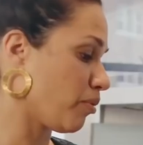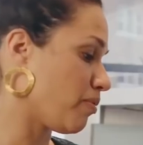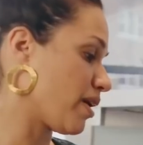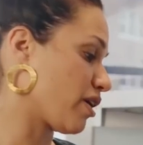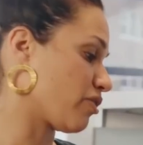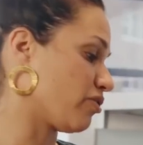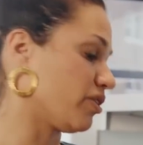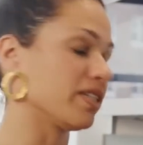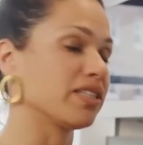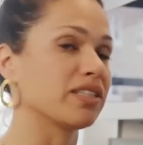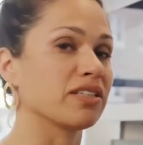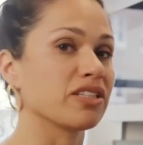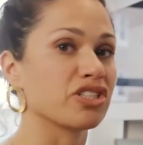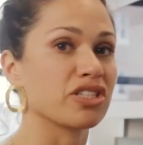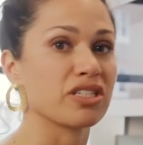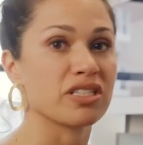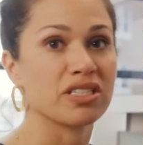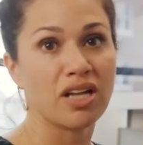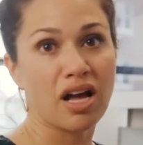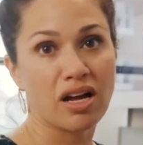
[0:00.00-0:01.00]
make a really
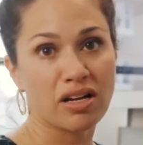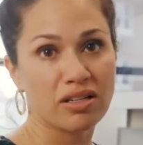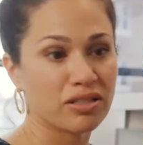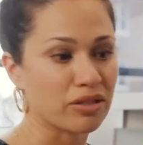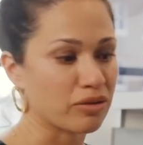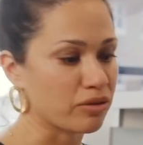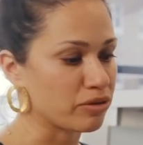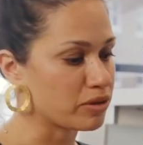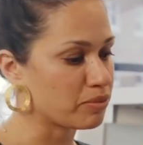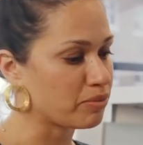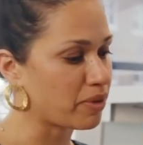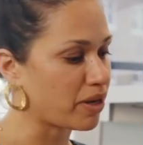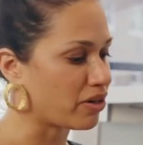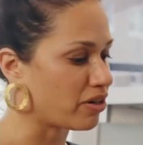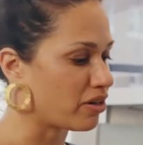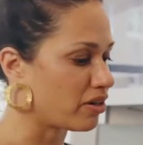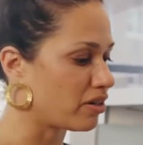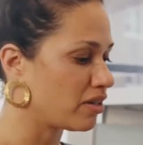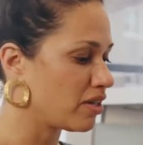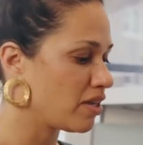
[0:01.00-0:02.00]
delicious stock, so it's
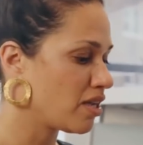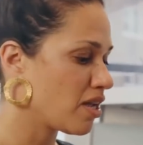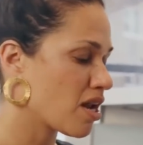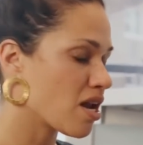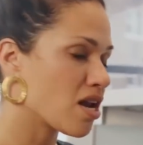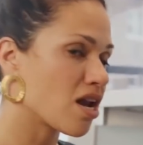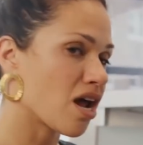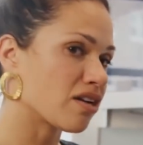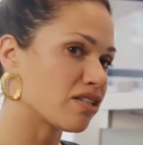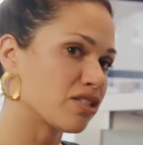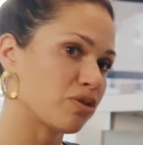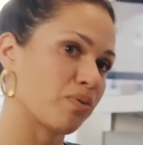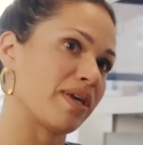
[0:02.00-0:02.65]
better not to